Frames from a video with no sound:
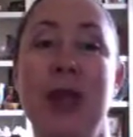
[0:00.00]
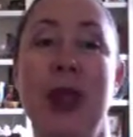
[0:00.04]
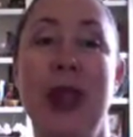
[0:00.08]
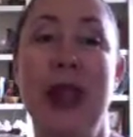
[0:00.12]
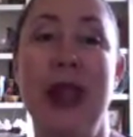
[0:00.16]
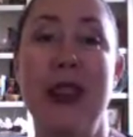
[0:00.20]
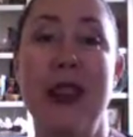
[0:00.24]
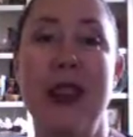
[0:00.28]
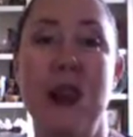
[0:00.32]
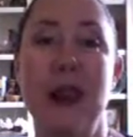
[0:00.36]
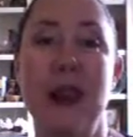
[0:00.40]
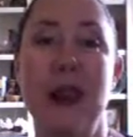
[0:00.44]

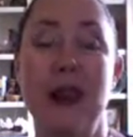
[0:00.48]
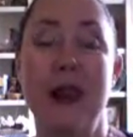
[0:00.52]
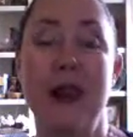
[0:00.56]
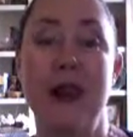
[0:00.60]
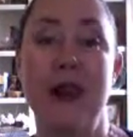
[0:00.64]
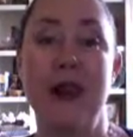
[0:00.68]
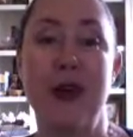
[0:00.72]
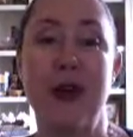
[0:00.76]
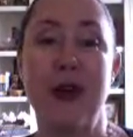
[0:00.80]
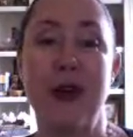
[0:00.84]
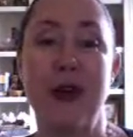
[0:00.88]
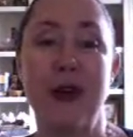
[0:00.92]
And this was my
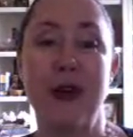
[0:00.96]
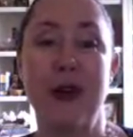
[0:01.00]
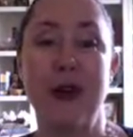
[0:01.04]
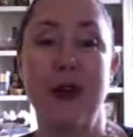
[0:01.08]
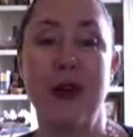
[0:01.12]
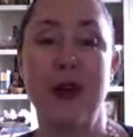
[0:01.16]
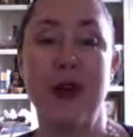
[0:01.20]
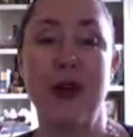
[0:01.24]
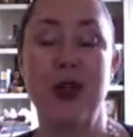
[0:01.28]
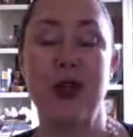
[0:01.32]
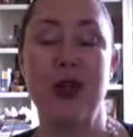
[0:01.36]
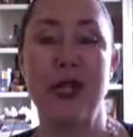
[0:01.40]
first
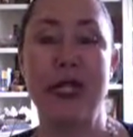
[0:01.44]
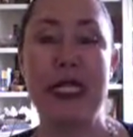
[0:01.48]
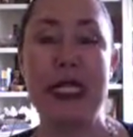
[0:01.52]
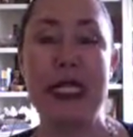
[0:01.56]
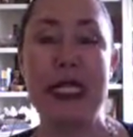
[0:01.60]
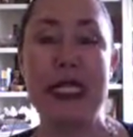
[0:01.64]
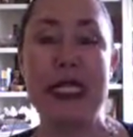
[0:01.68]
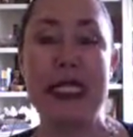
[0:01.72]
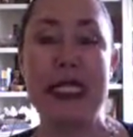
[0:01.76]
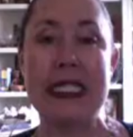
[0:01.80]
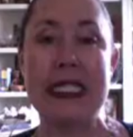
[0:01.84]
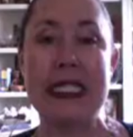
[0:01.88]
opportunity
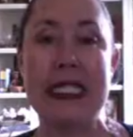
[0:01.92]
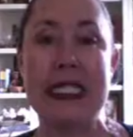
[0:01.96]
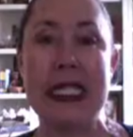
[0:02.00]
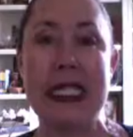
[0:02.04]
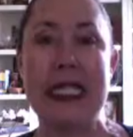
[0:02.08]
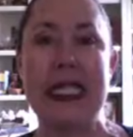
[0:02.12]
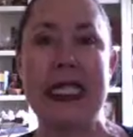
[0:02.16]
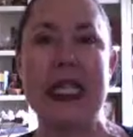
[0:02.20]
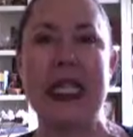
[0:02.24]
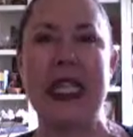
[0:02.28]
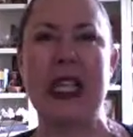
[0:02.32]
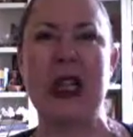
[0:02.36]
to
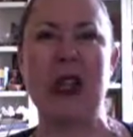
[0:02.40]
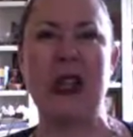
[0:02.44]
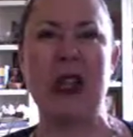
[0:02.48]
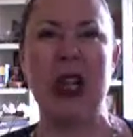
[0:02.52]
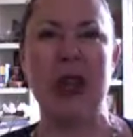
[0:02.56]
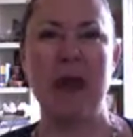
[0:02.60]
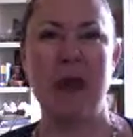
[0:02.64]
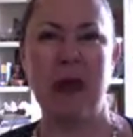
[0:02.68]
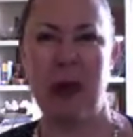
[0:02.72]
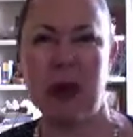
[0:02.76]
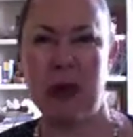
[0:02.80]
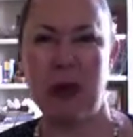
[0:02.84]
see the little
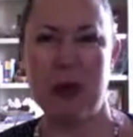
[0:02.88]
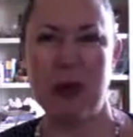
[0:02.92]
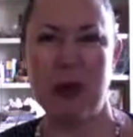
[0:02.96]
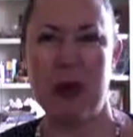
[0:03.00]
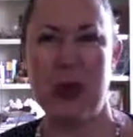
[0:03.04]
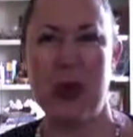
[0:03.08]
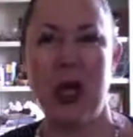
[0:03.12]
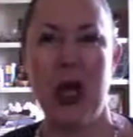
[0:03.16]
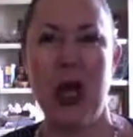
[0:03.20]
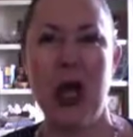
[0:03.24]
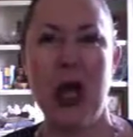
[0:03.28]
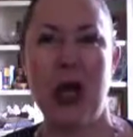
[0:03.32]
light bulbs
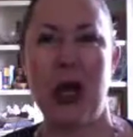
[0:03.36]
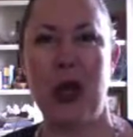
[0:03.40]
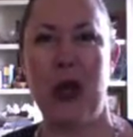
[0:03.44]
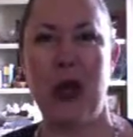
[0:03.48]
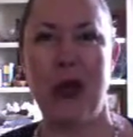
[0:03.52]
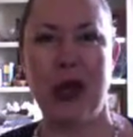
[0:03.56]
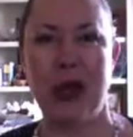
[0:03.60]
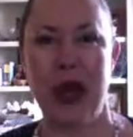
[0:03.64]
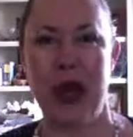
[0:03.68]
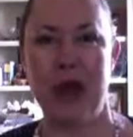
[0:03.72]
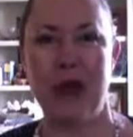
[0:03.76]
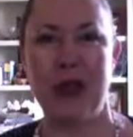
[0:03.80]

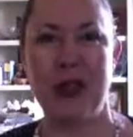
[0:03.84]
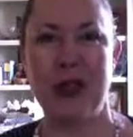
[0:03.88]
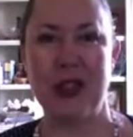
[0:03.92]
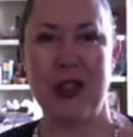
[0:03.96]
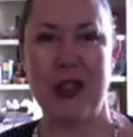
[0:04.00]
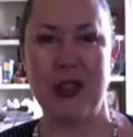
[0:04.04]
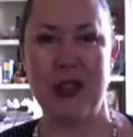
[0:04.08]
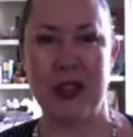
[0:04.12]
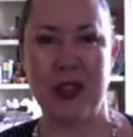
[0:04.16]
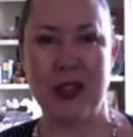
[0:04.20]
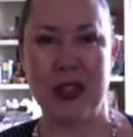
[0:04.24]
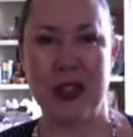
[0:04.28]
going off in
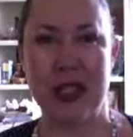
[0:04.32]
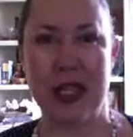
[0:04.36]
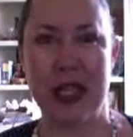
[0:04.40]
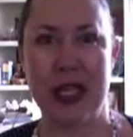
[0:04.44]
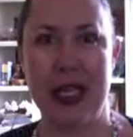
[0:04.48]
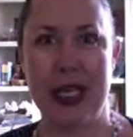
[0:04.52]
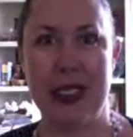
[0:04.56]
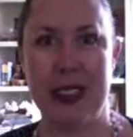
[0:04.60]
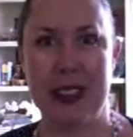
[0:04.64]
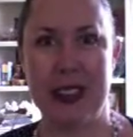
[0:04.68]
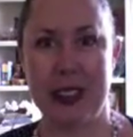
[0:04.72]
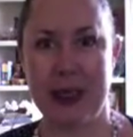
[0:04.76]
students'
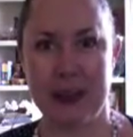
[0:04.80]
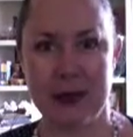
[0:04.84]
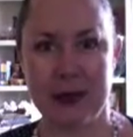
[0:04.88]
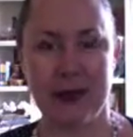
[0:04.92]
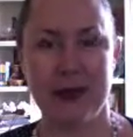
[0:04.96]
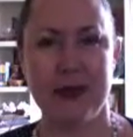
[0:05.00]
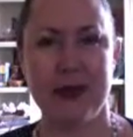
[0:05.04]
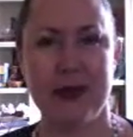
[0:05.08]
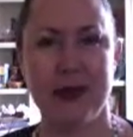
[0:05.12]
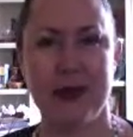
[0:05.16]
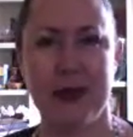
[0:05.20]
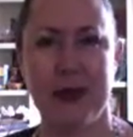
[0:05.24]
heads,
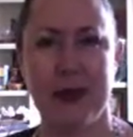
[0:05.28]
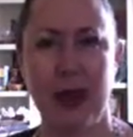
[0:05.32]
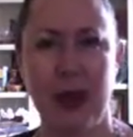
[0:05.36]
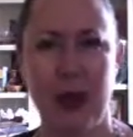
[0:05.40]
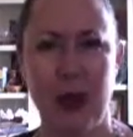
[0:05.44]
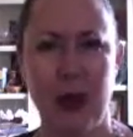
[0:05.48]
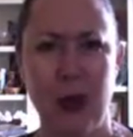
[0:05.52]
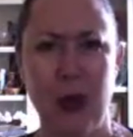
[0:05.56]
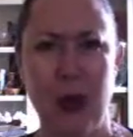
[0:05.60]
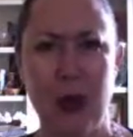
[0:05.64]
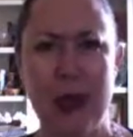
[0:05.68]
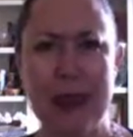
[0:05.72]

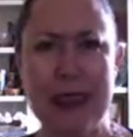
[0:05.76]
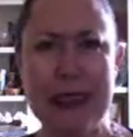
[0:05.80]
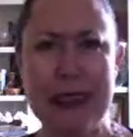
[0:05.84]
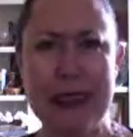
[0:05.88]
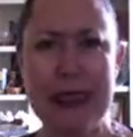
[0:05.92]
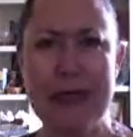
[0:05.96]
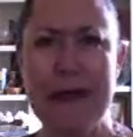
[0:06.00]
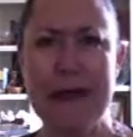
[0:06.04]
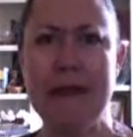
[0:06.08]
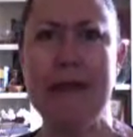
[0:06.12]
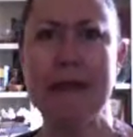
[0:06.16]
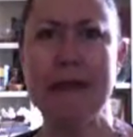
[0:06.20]

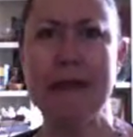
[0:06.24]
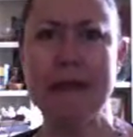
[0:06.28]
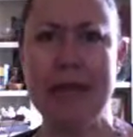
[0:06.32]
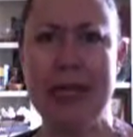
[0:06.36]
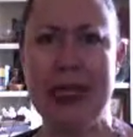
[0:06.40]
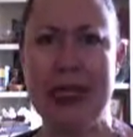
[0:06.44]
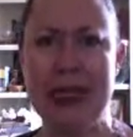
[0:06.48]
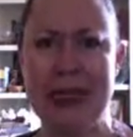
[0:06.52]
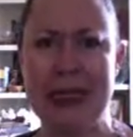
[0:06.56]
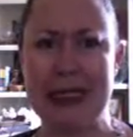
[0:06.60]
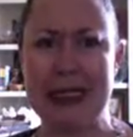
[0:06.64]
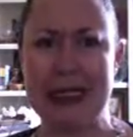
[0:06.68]
realizing
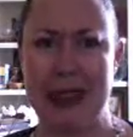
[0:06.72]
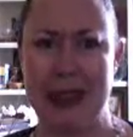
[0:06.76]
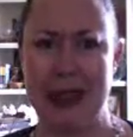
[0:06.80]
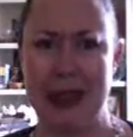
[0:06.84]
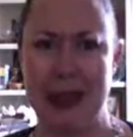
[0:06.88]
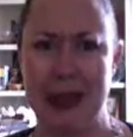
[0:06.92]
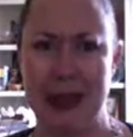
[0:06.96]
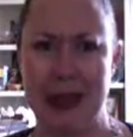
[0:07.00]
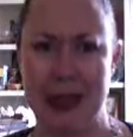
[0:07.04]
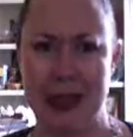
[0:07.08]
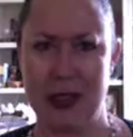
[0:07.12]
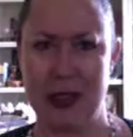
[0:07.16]
this is how
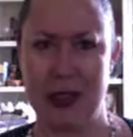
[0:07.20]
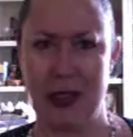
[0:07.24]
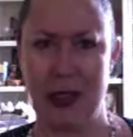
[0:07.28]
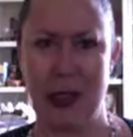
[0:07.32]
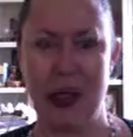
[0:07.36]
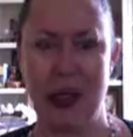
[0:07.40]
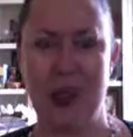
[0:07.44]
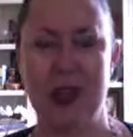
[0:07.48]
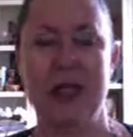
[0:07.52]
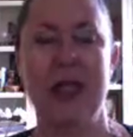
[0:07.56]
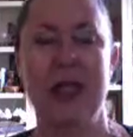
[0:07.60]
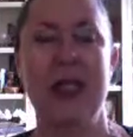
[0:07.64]
all this
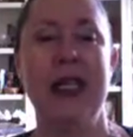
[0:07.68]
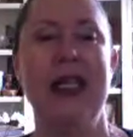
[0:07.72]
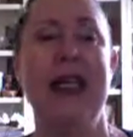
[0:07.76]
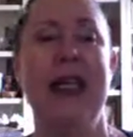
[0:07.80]
works.